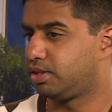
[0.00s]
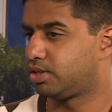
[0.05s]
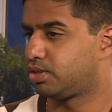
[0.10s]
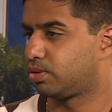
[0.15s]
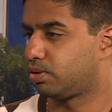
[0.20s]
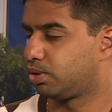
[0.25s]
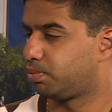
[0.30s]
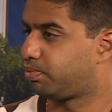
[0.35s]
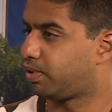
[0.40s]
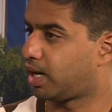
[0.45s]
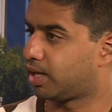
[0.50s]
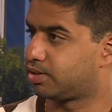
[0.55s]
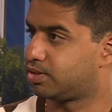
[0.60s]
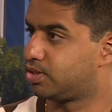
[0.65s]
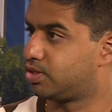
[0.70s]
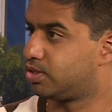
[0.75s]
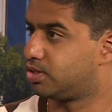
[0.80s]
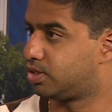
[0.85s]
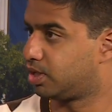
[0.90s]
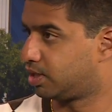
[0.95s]
sort of
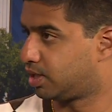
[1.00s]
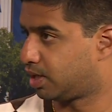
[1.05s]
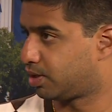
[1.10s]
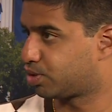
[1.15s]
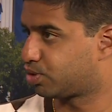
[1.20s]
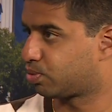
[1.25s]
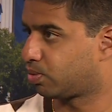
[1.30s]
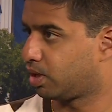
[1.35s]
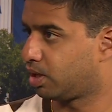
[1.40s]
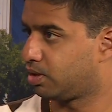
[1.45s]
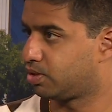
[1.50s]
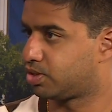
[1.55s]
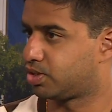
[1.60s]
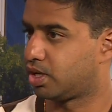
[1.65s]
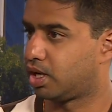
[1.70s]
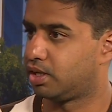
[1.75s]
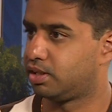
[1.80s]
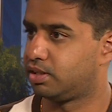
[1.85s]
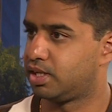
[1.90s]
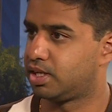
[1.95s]
practice is done elsewhere. It's
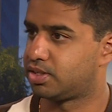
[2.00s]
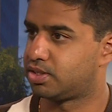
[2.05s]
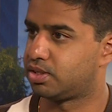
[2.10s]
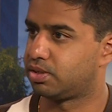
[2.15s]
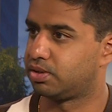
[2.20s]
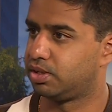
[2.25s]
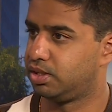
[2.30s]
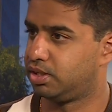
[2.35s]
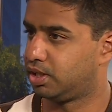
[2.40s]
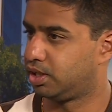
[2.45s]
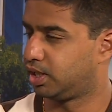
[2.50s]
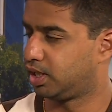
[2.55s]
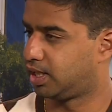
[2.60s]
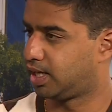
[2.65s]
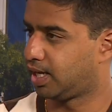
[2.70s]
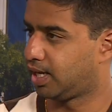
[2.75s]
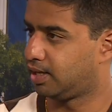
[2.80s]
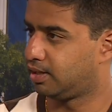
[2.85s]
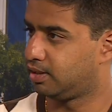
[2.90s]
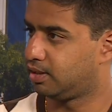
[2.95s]
not necessarily done in
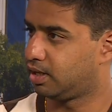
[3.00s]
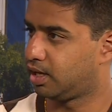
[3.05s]
Canada.